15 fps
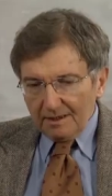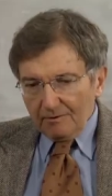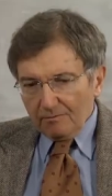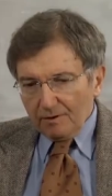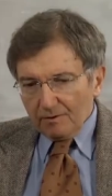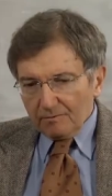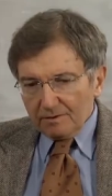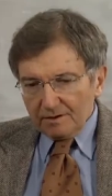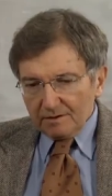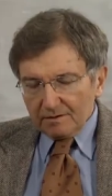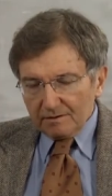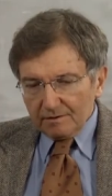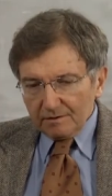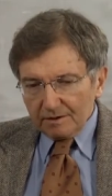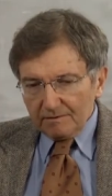What we are
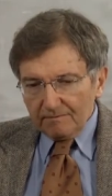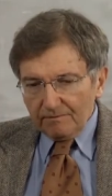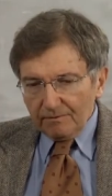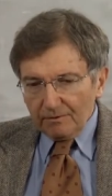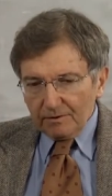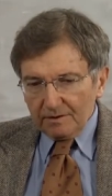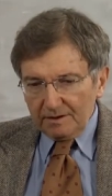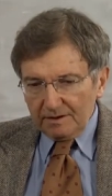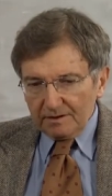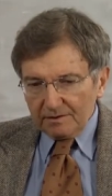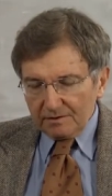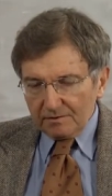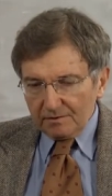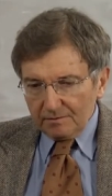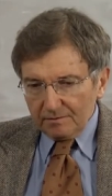looking for
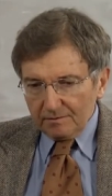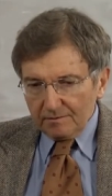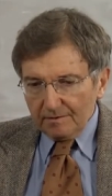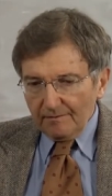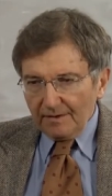is to